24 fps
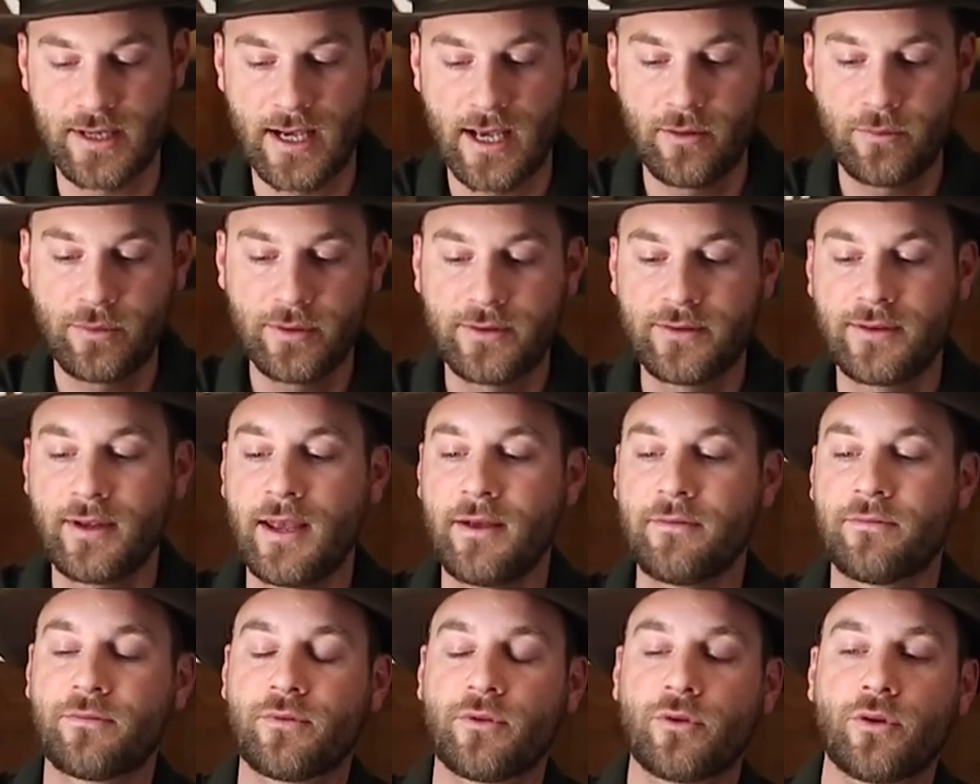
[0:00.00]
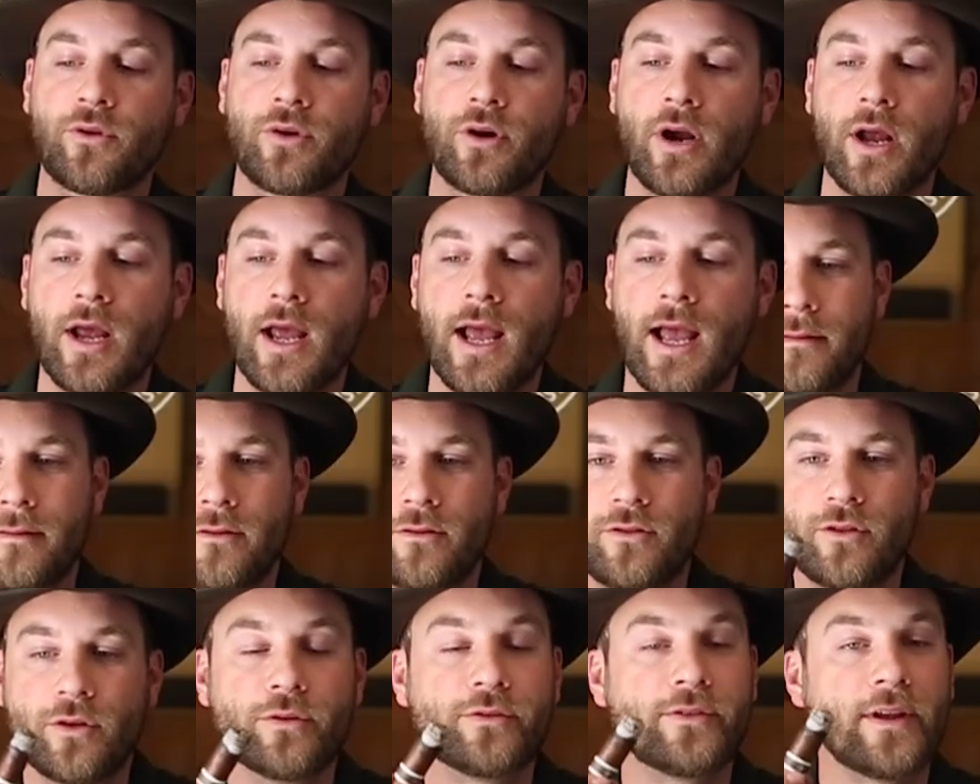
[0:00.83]
I would say for
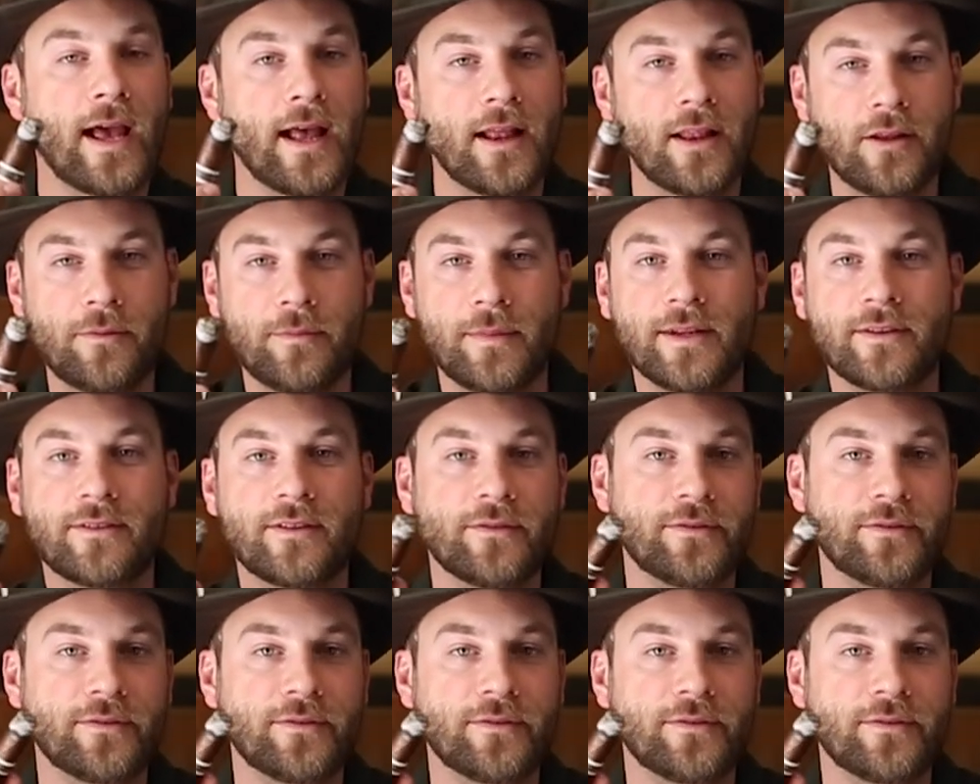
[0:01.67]
those elements